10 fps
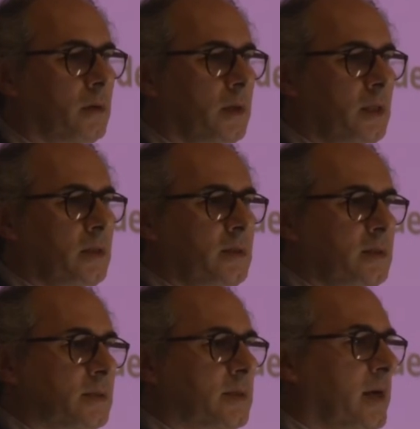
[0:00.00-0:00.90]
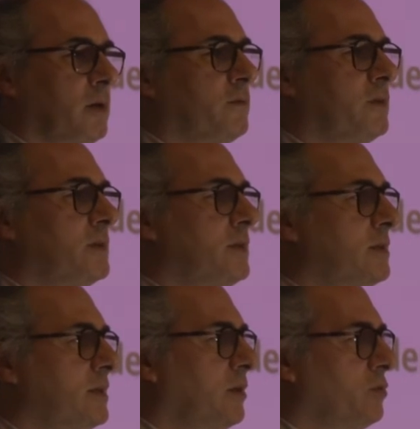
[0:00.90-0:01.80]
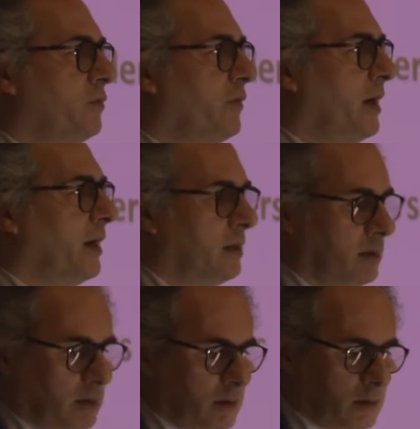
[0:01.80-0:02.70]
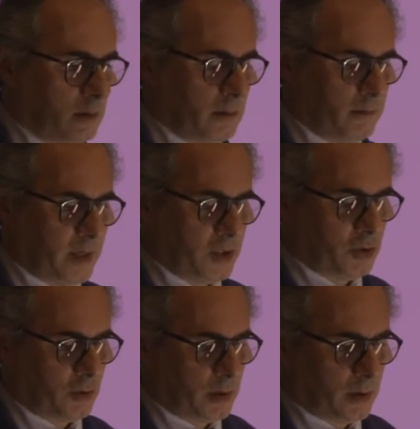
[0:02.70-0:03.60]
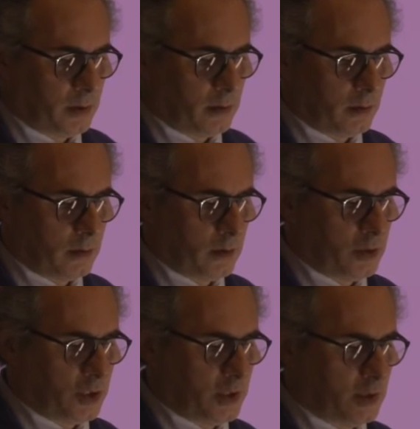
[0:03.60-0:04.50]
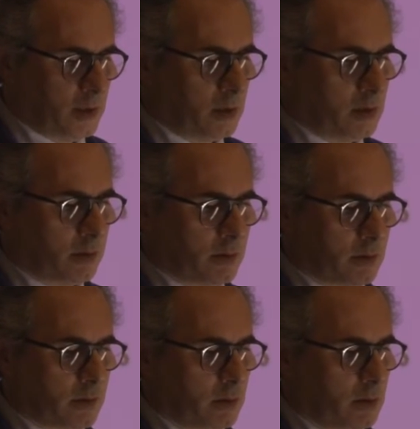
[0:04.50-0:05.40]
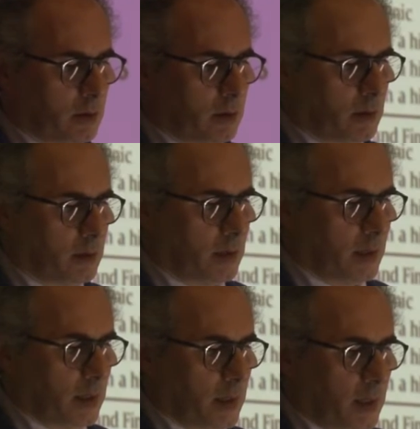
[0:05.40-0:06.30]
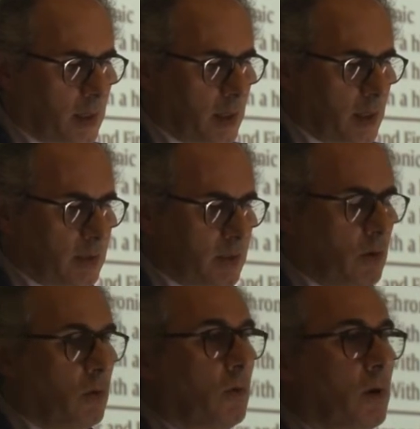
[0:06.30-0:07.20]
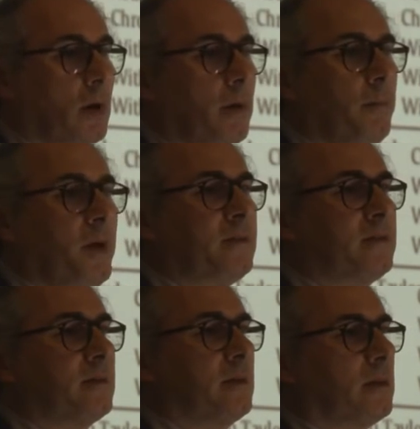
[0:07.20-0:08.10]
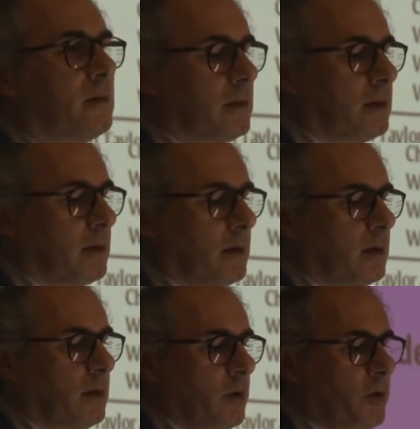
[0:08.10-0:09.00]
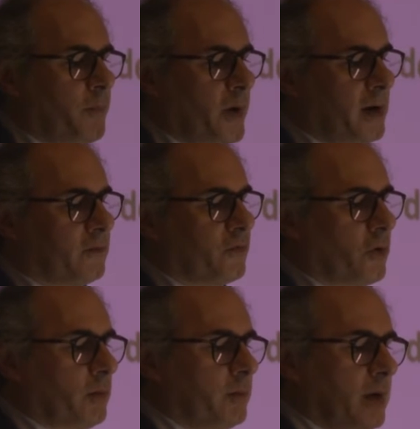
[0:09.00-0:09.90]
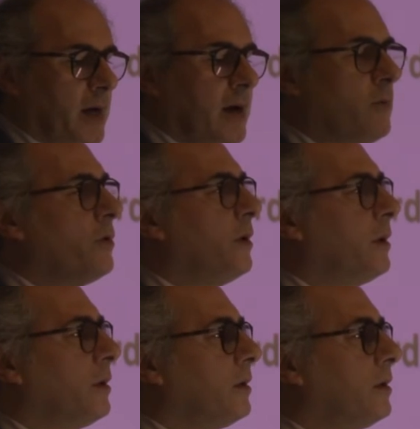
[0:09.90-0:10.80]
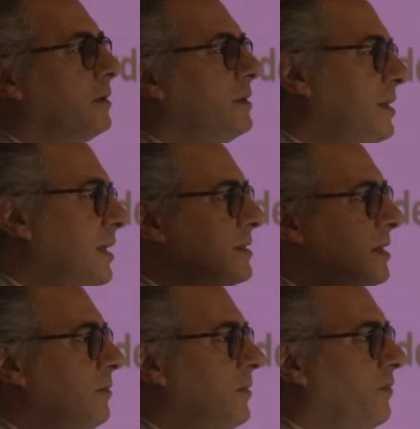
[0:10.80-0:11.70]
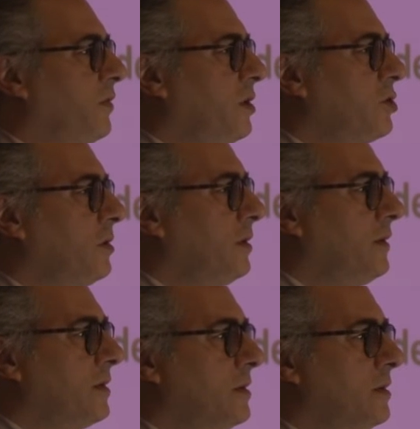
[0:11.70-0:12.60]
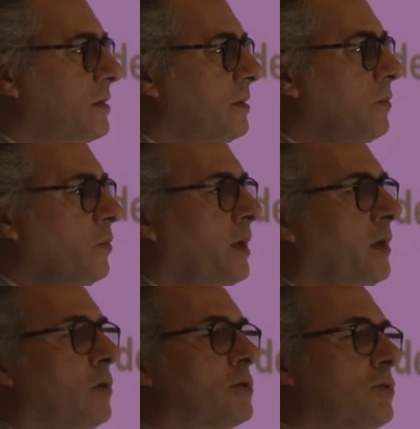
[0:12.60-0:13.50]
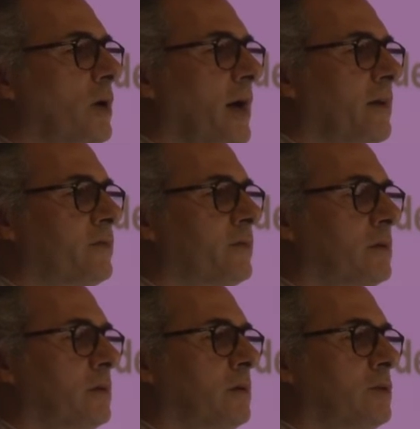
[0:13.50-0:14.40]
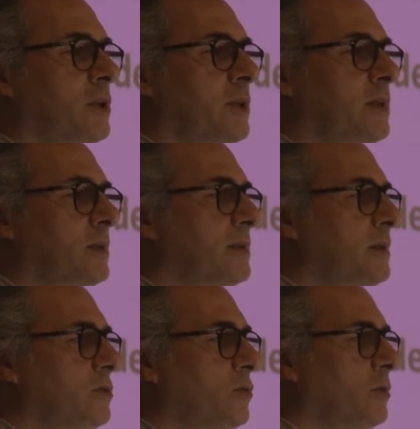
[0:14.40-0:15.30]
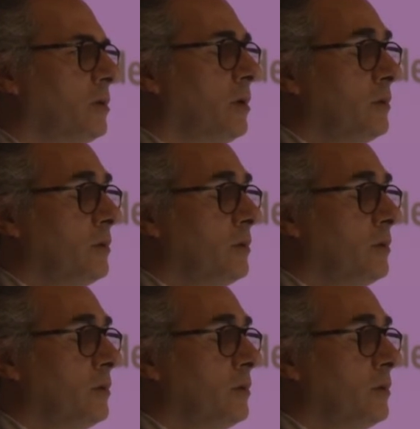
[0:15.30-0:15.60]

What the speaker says: in this kind of disease that you find major genetic causes. So, but apart from our DSM definition in disease, we also have genetic syndrome,